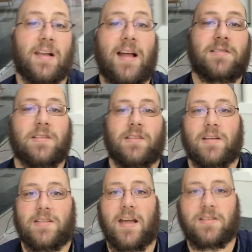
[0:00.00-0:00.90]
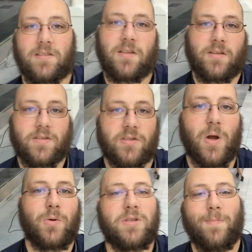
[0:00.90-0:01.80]
that allows it to attach it to the
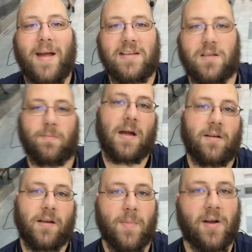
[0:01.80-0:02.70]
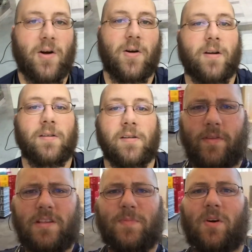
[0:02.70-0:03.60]
Scosche Magic Mount in my car.
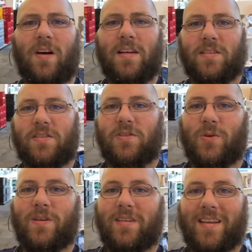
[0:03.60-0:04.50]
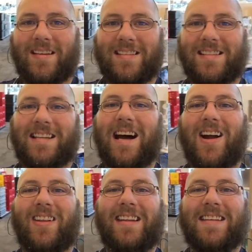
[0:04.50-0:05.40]
This mall has a store that is
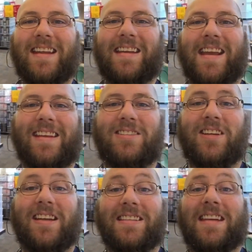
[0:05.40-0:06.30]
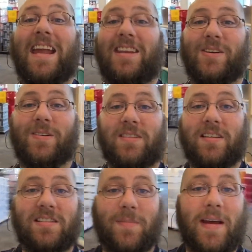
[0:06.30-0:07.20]
entirely dedicated to containers.
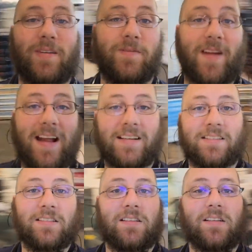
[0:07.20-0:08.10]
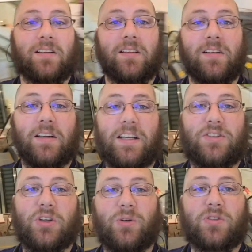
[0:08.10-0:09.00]
As a matter of fact, it's two